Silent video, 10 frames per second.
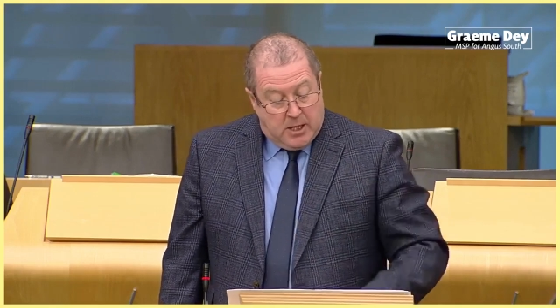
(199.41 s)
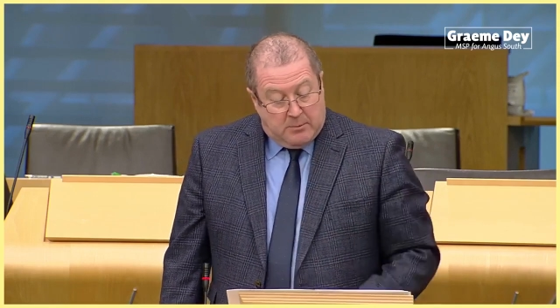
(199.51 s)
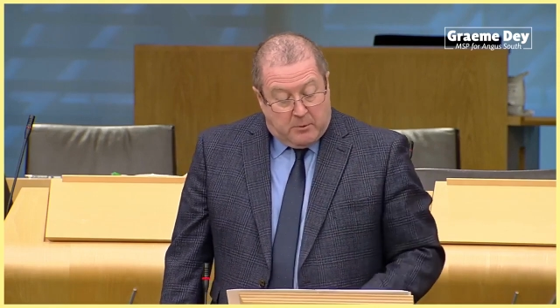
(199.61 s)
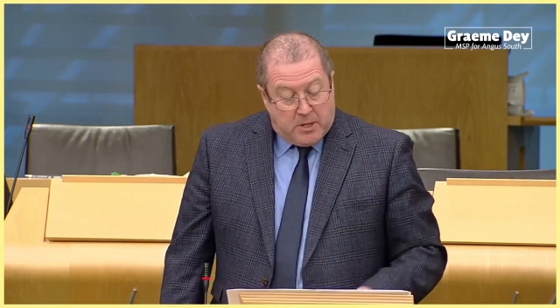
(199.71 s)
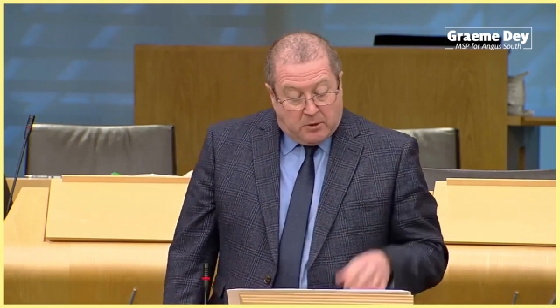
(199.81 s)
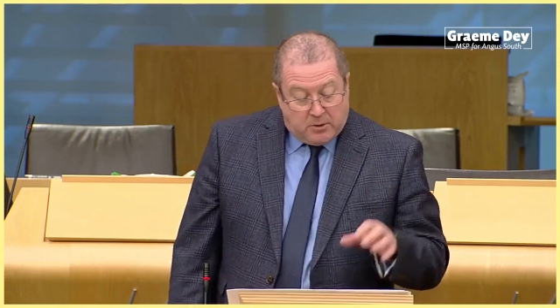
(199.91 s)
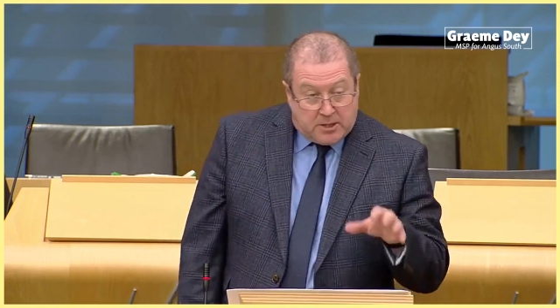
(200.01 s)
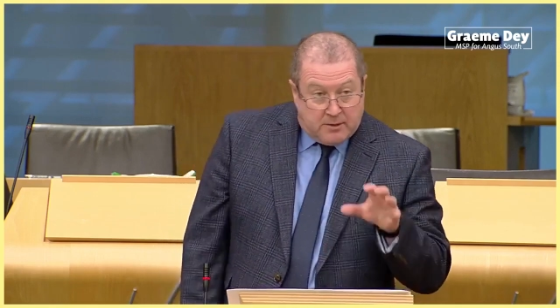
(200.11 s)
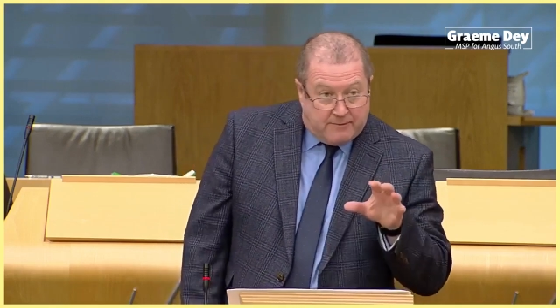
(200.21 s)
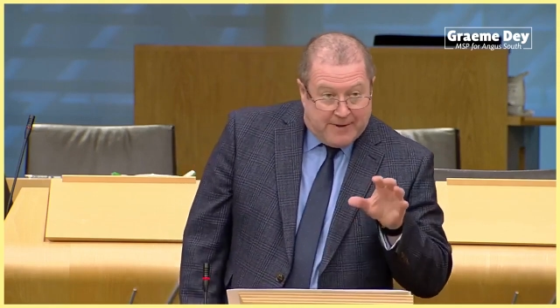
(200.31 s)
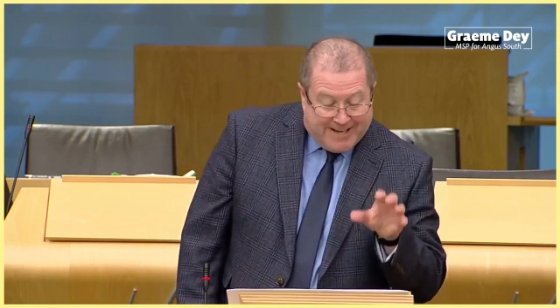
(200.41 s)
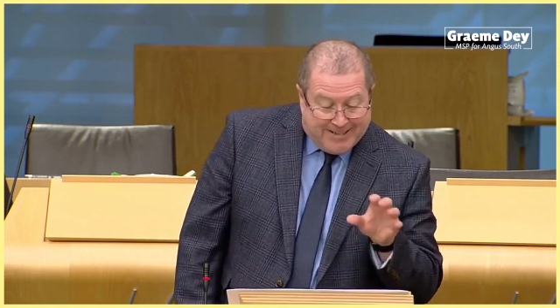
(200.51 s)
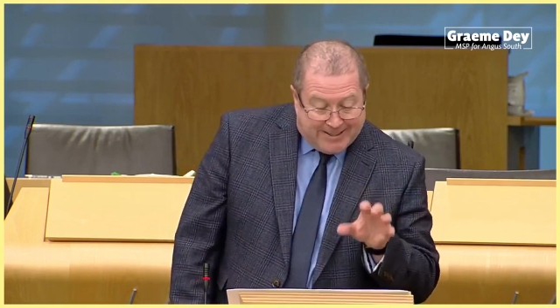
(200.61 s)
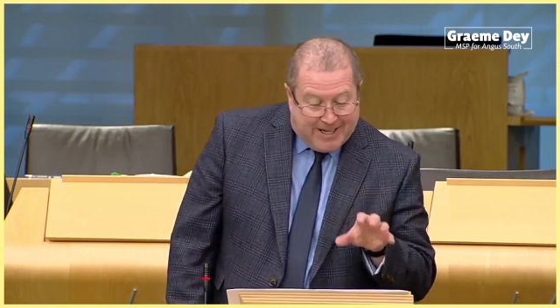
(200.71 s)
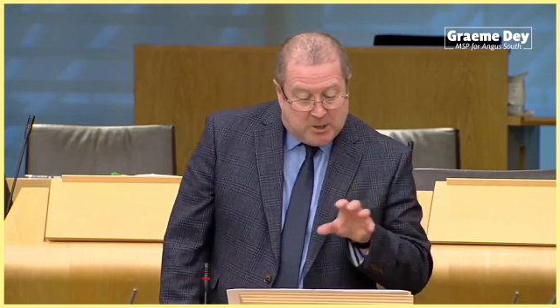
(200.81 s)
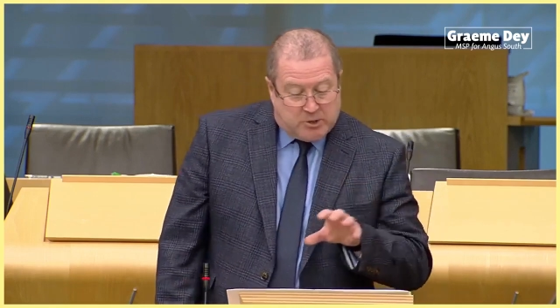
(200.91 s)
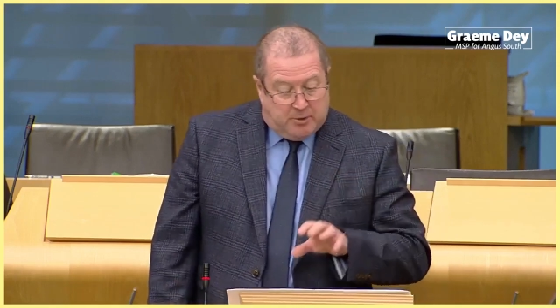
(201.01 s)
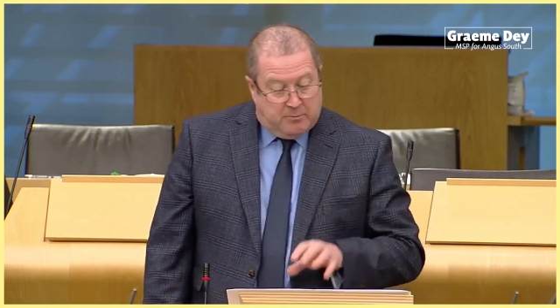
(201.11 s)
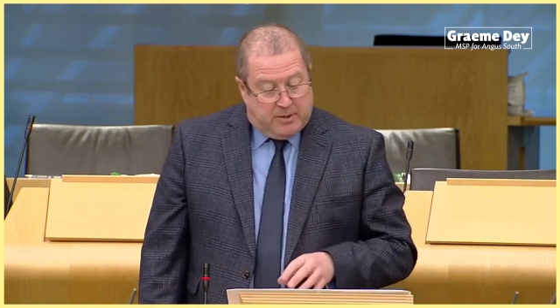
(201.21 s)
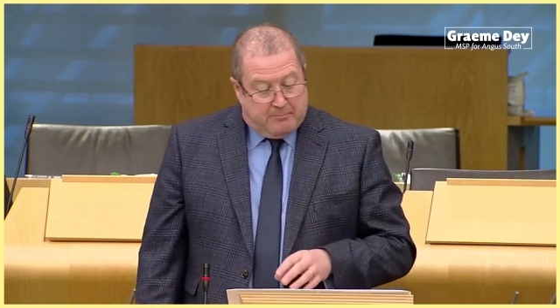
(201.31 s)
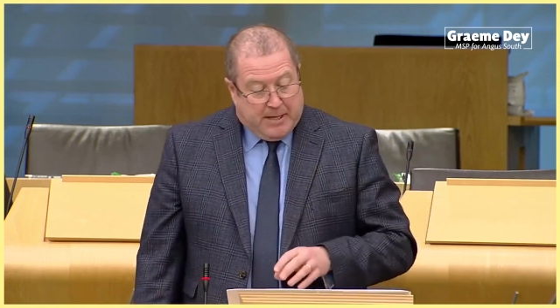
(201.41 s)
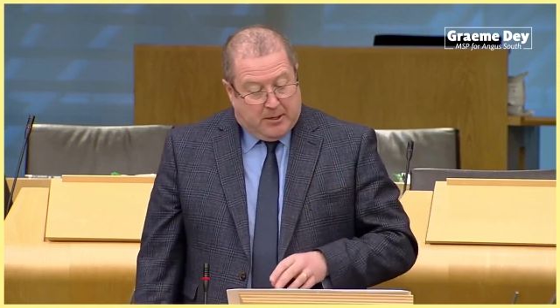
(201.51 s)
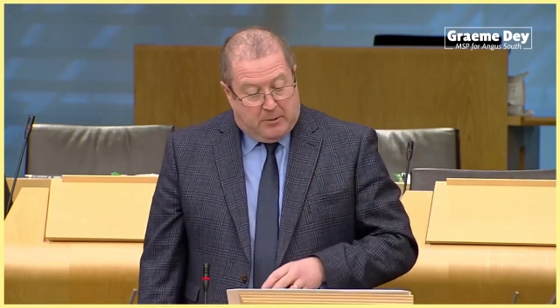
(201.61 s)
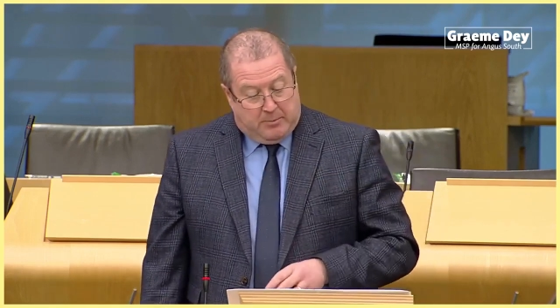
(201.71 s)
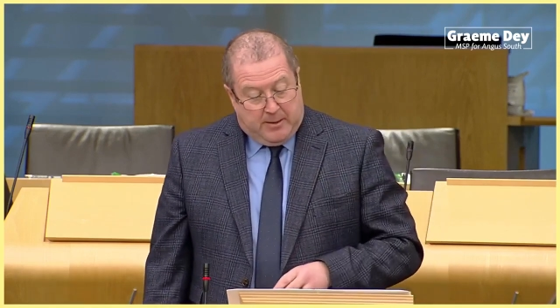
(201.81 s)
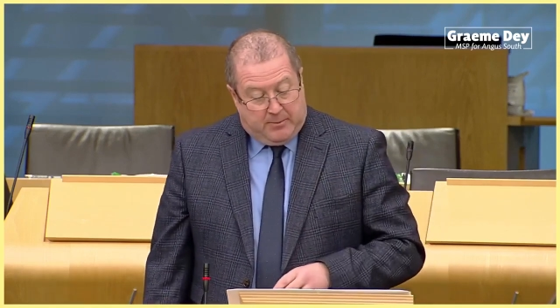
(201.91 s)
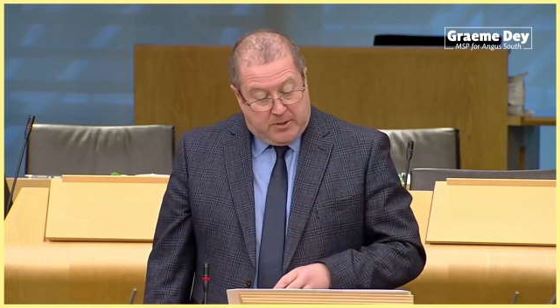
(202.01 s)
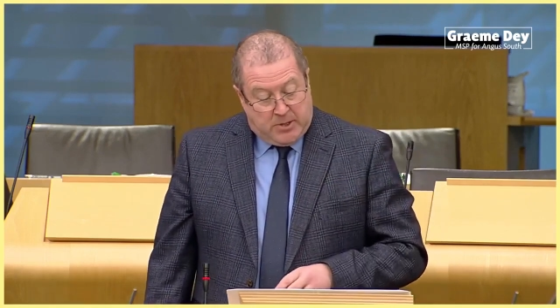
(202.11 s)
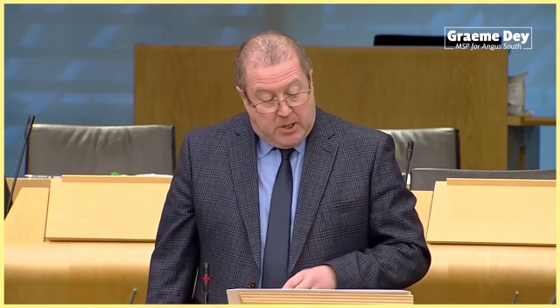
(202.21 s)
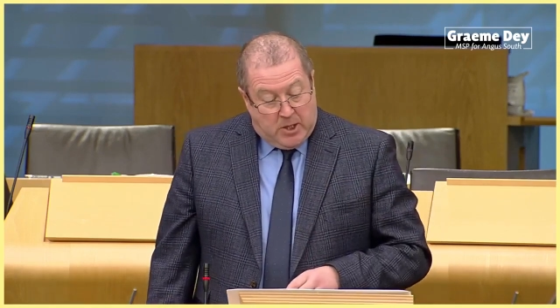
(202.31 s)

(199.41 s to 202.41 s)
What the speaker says: But when you looked at the very large number of ballot papers